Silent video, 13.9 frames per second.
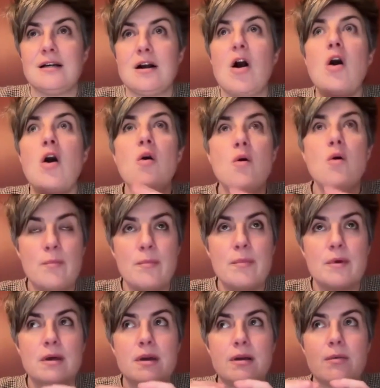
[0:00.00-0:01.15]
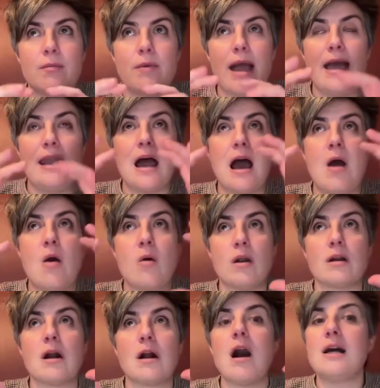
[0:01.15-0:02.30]
home and
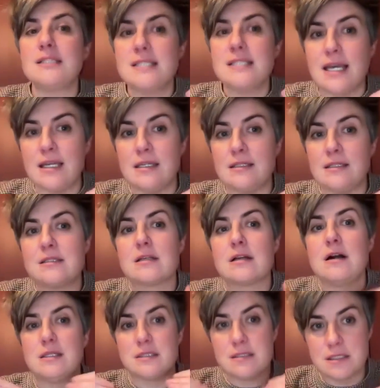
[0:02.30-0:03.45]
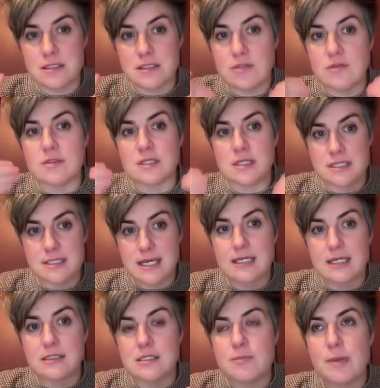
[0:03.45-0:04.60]
our content constitutes a
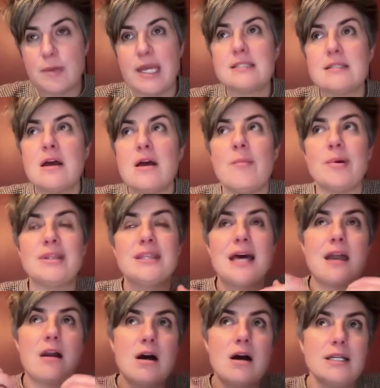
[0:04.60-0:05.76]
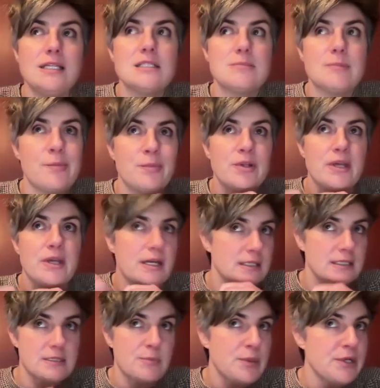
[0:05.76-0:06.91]
second space. But that audience member, that
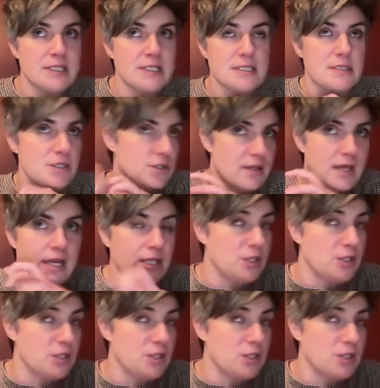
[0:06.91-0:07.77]
experiencer, that